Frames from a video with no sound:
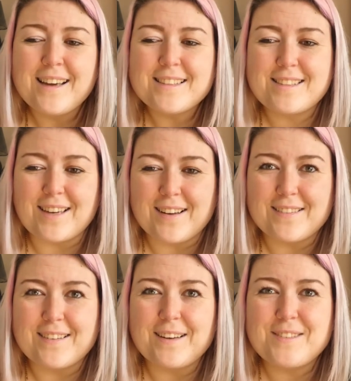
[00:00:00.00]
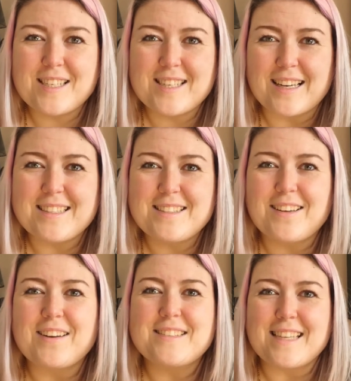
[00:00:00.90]
so I've decided to
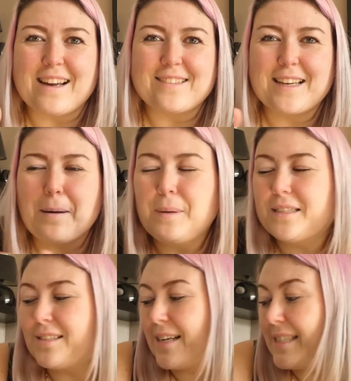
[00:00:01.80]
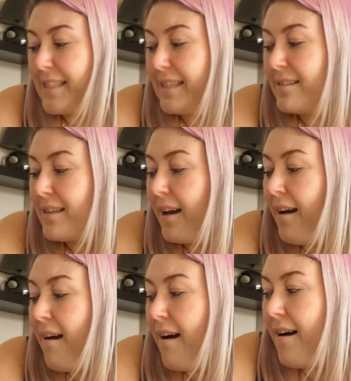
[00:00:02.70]
go down a couple of sizes.
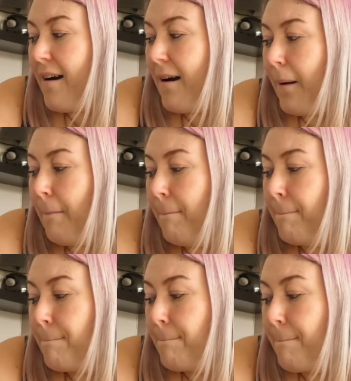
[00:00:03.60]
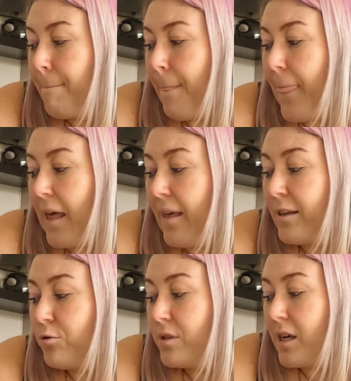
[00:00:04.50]
The
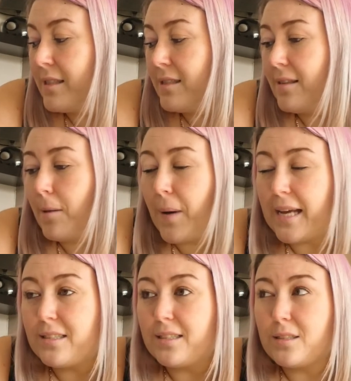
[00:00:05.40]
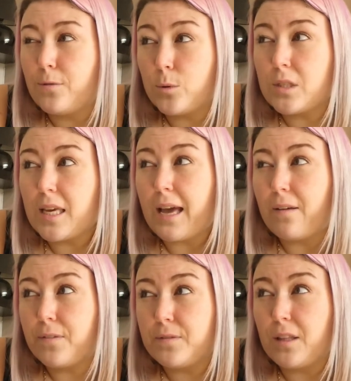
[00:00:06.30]
actual sizes in the pattern is
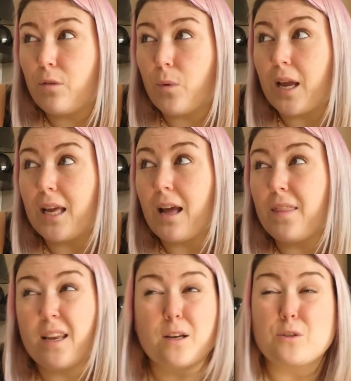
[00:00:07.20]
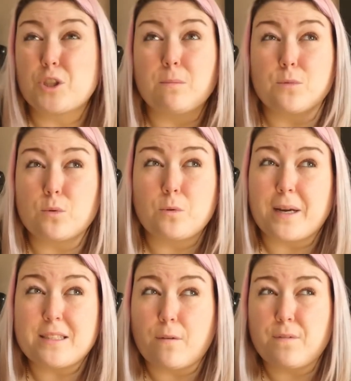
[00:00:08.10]
48, 53, and then it jumps all the
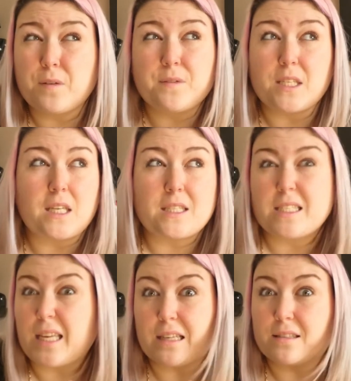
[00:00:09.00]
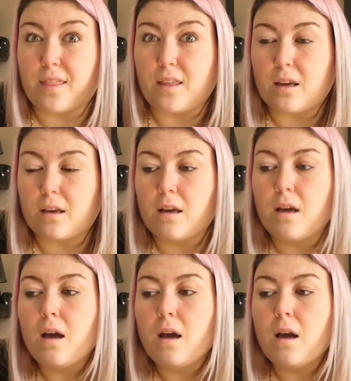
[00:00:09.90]
way to 56, I think.